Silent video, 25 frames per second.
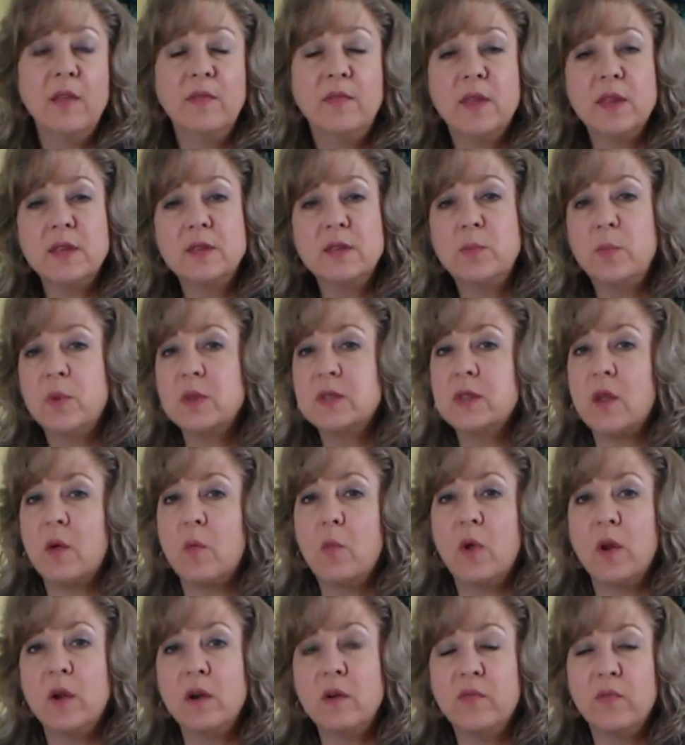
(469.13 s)
This was a
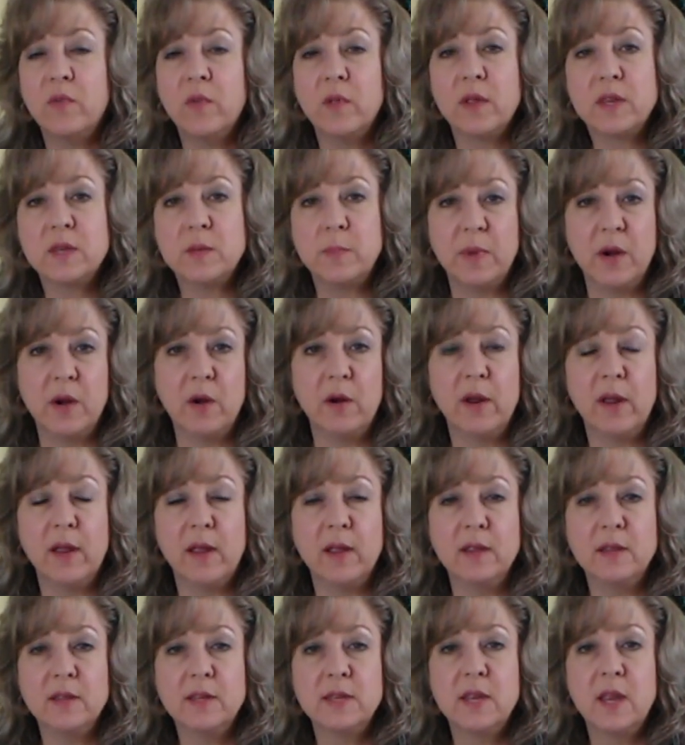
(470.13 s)
wonderful
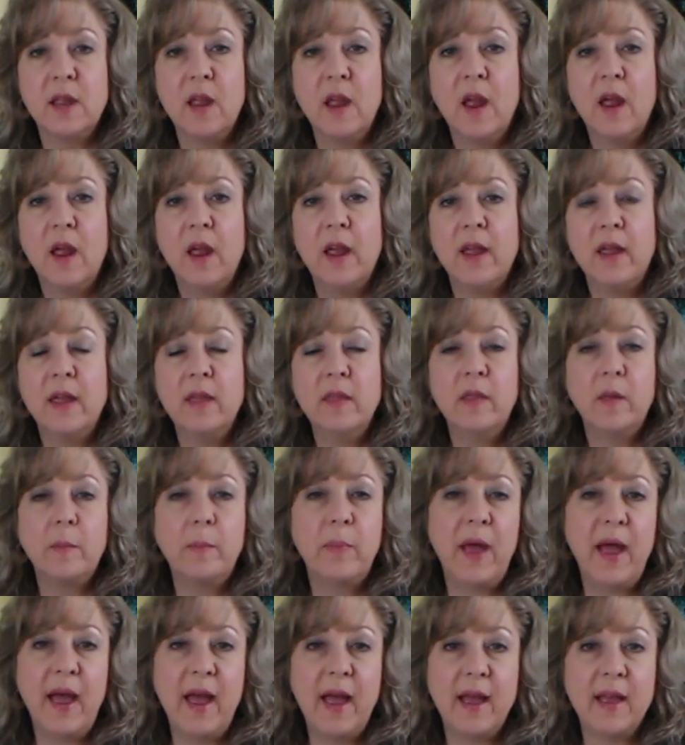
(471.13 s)
experience. In the
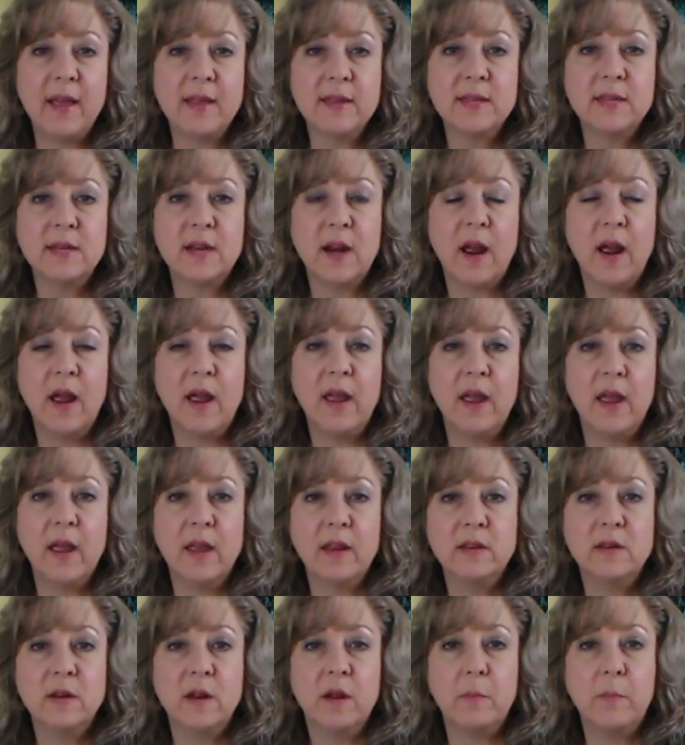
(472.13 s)
past, I
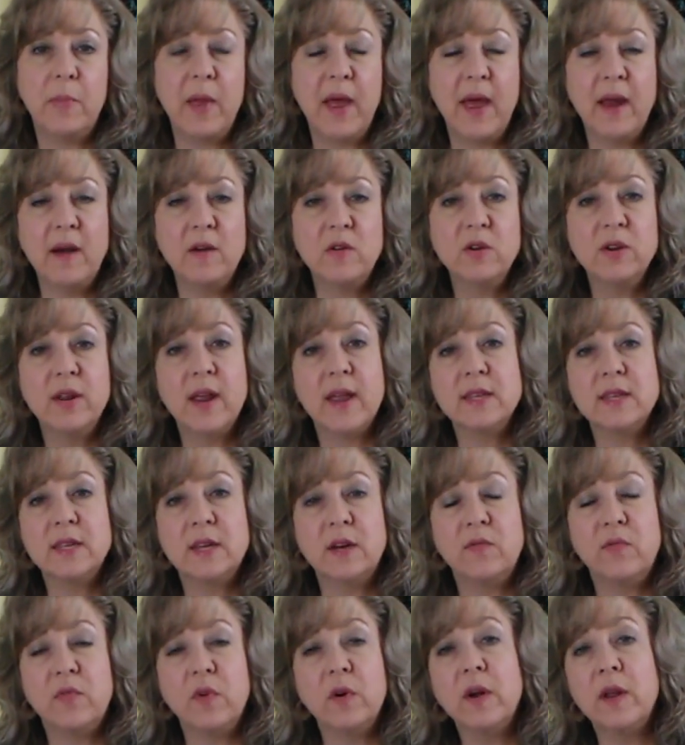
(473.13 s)
had pattern
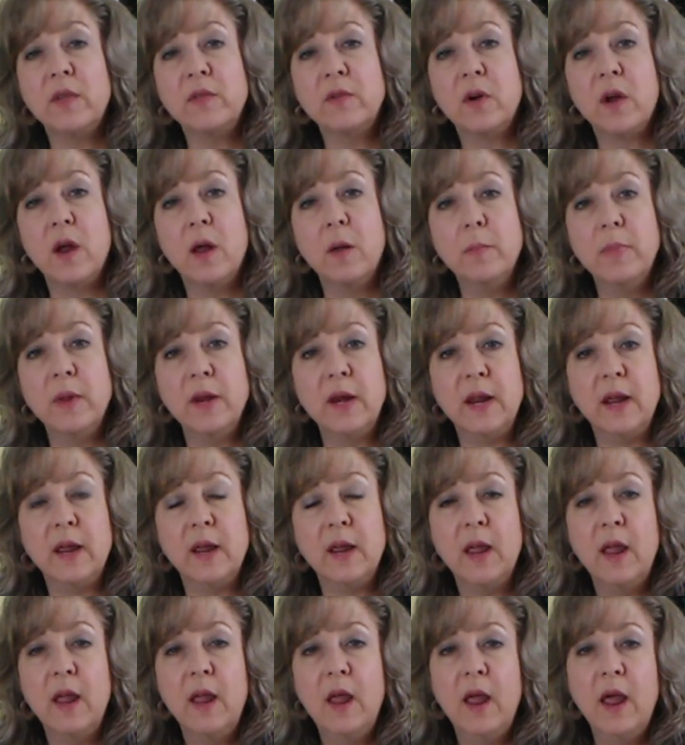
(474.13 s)
tested for another
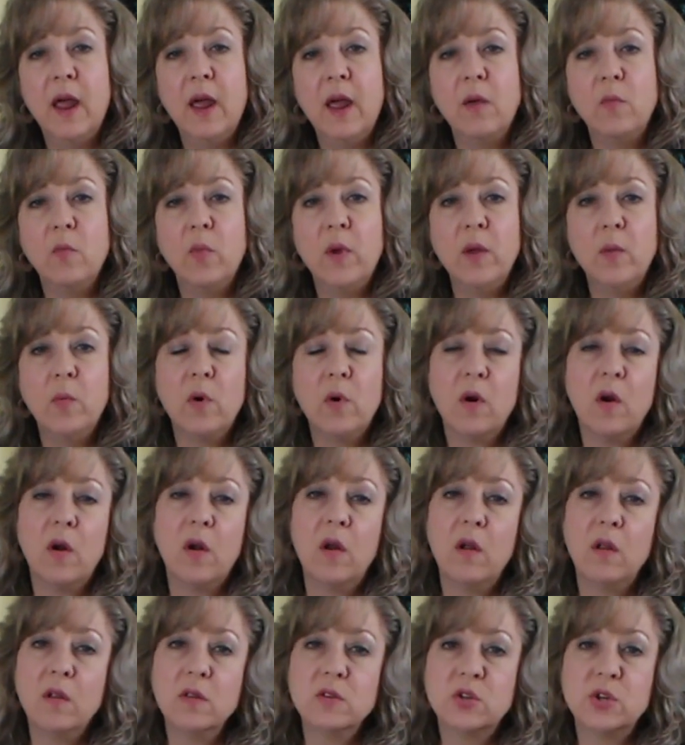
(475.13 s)
company, and we were
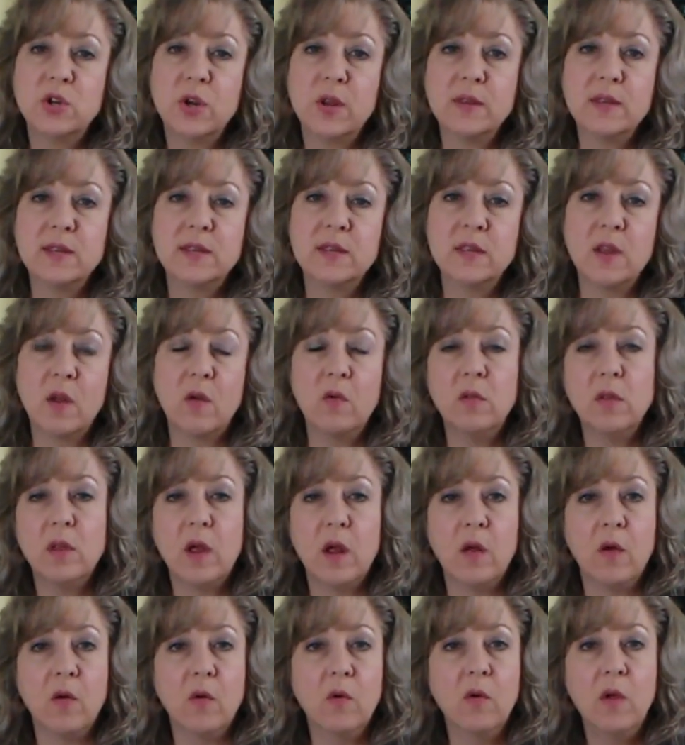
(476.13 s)
all just
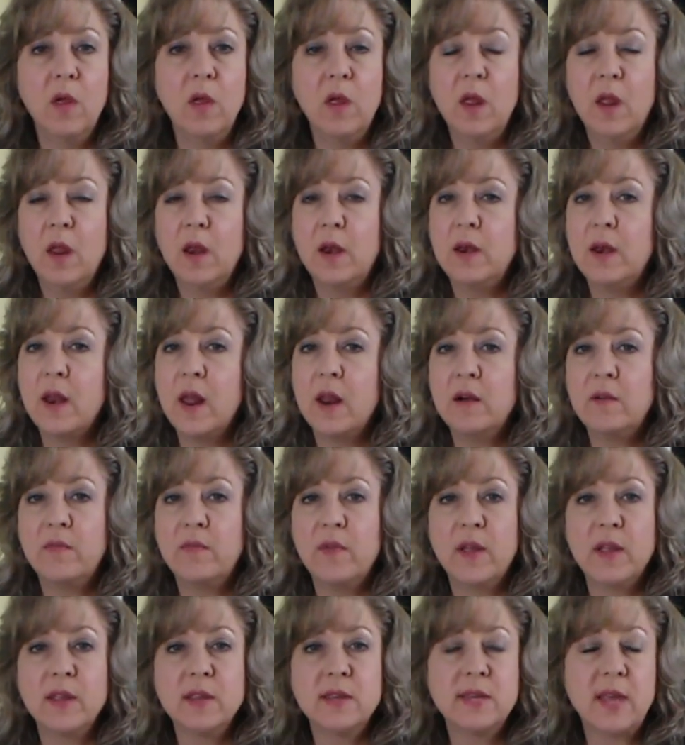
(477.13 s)
solo. None of
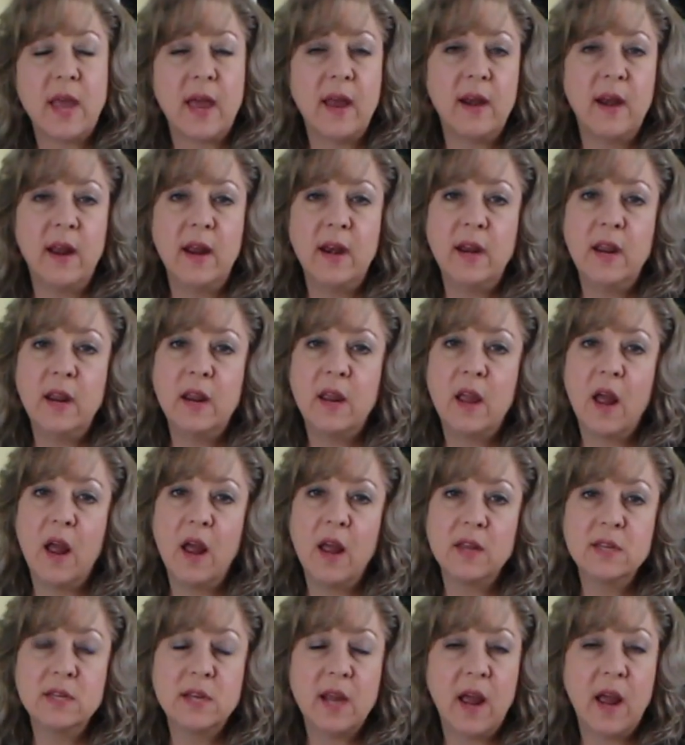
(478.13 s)
us had any
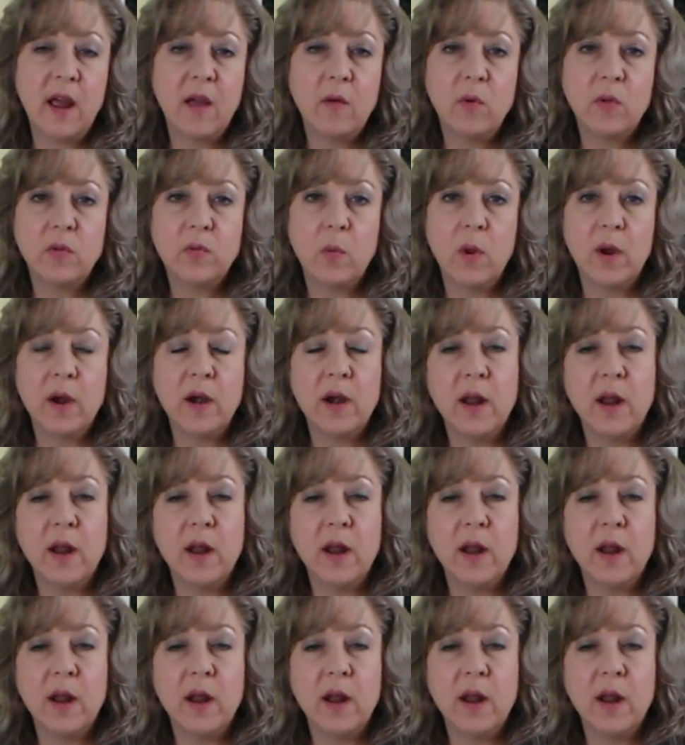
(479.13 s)
contact with one